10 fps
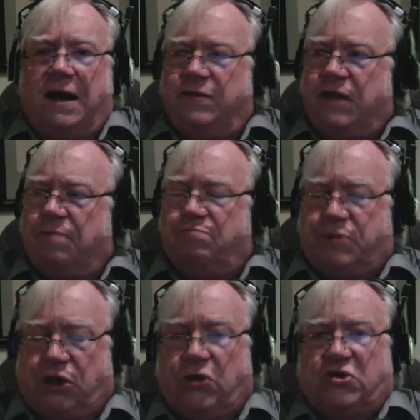the
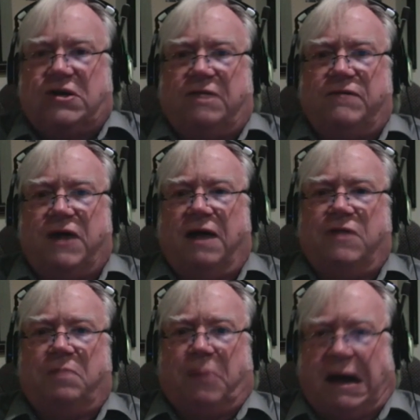abuse of
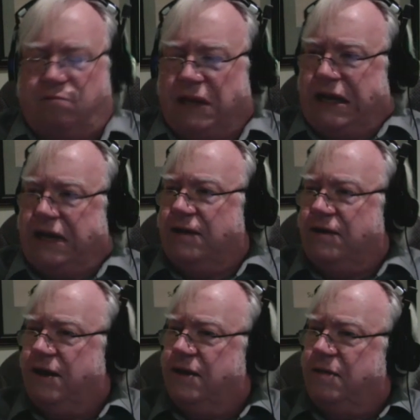the public and
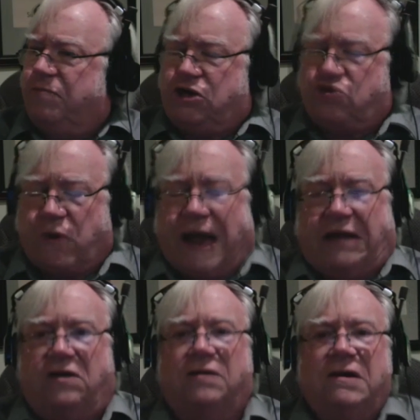the
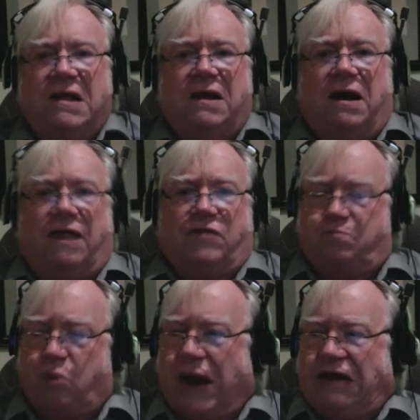betrayal of the
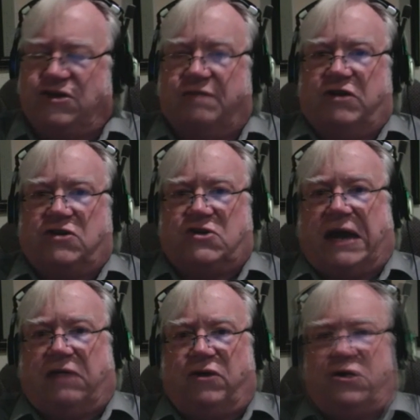press of its
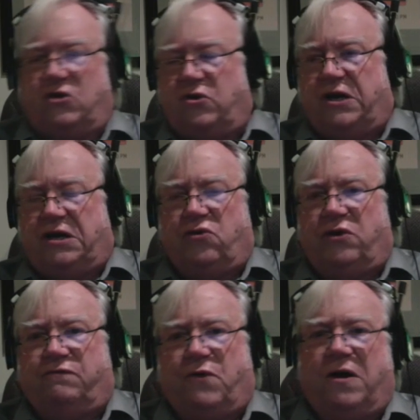sacred duty to
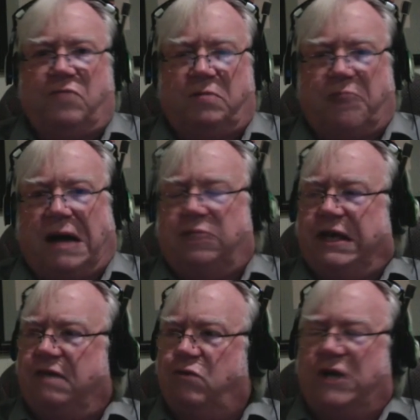inform the
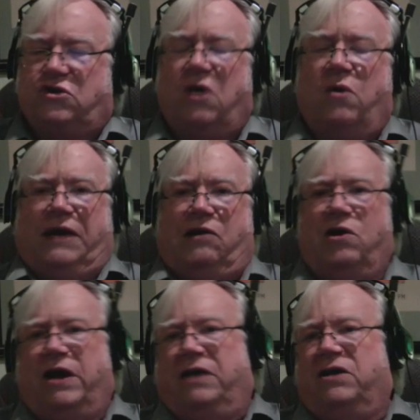public of what's going
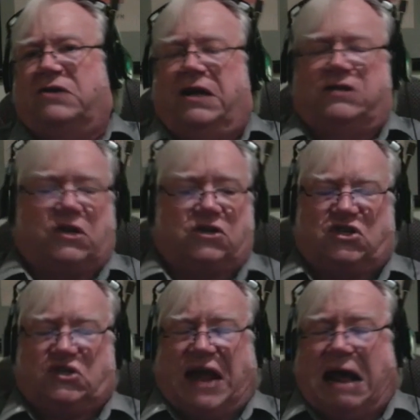on. It's
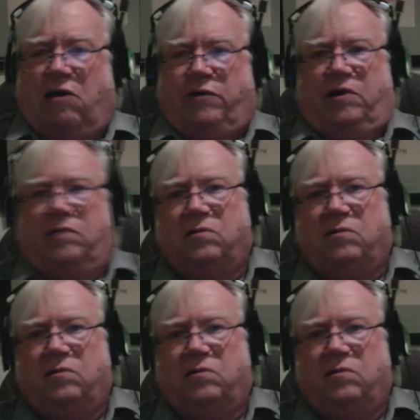astounding.